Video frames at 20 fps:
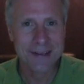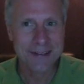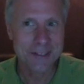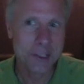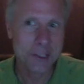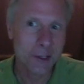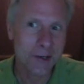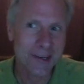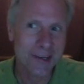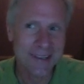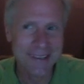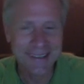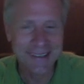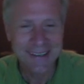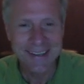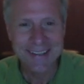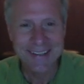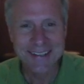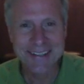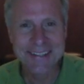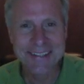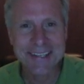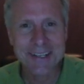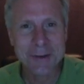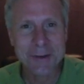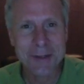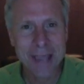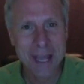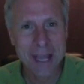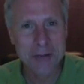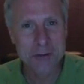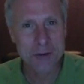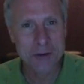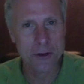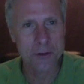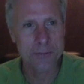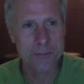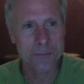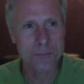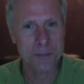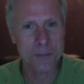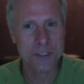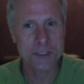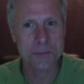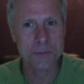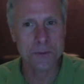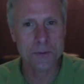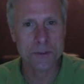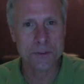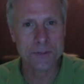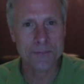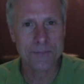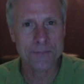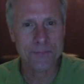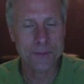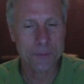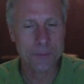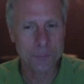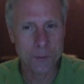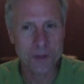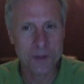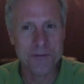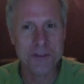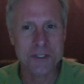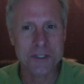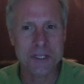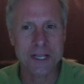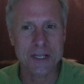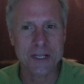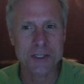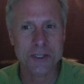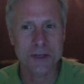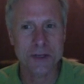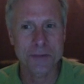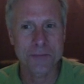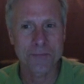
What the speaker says: to single cash flow principles, the previous lecture.